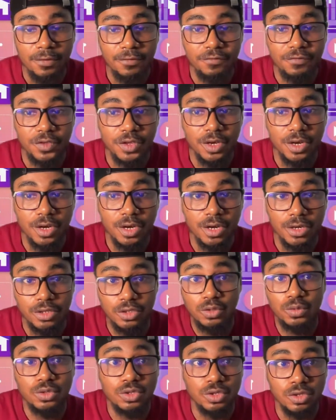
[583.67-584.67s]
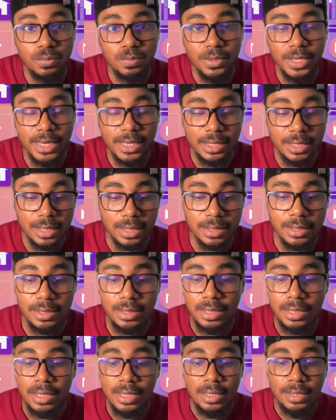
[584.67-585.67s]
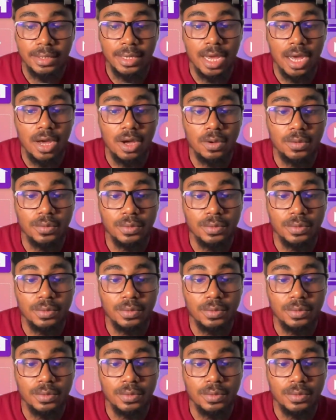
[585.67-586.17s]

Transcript: via YouTube like this, now